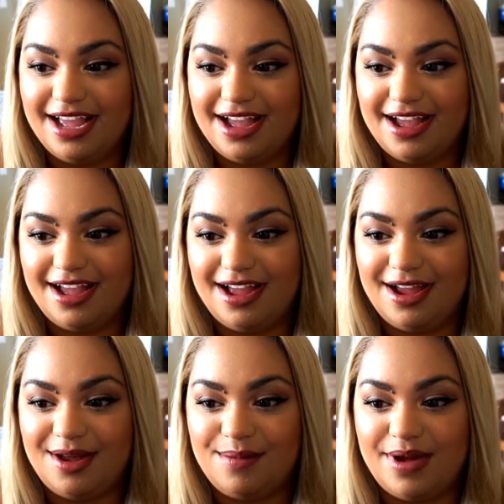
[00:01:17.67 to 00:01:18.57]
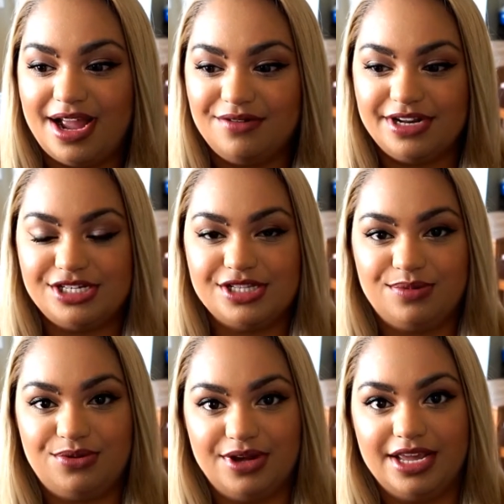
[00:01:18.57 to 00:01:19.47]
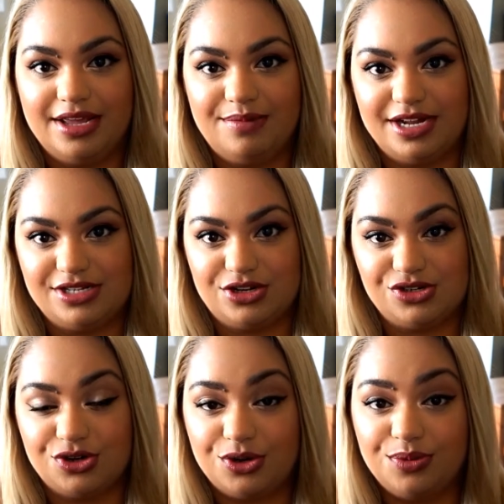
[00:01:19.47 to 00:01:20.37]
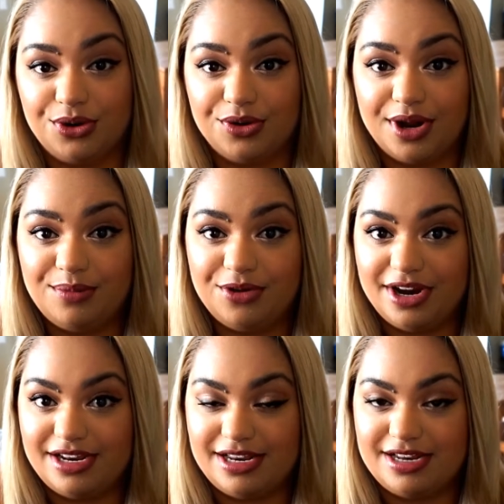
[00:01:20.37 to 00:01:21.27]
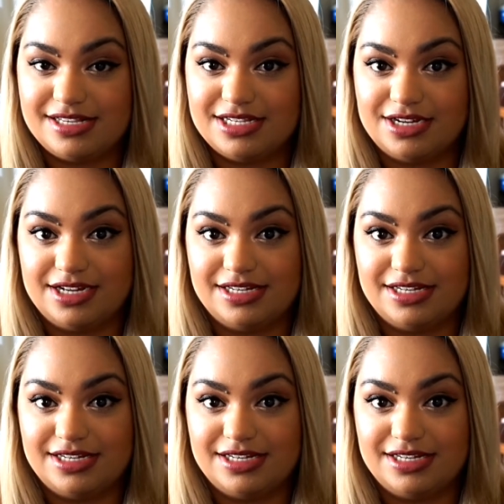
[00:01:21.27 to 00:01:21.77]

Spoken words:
I reached the point in my doctoral program where I needed to